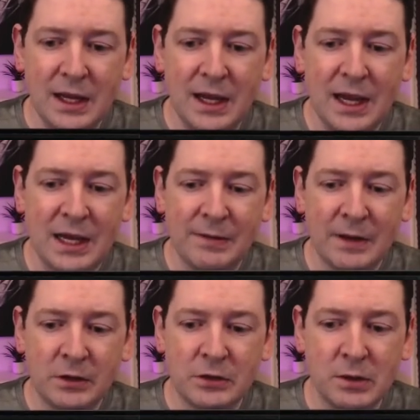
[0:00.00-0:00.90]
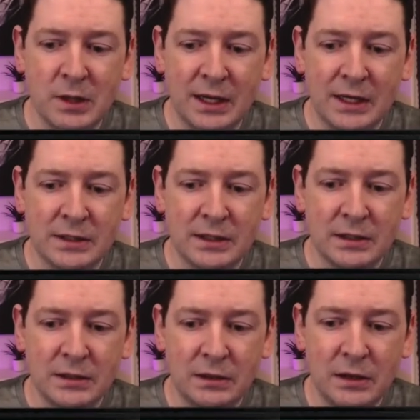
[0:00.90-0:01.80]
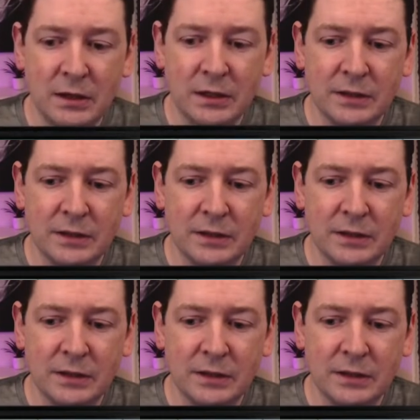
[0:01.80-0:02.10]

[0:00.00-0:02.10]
And if I do a get log,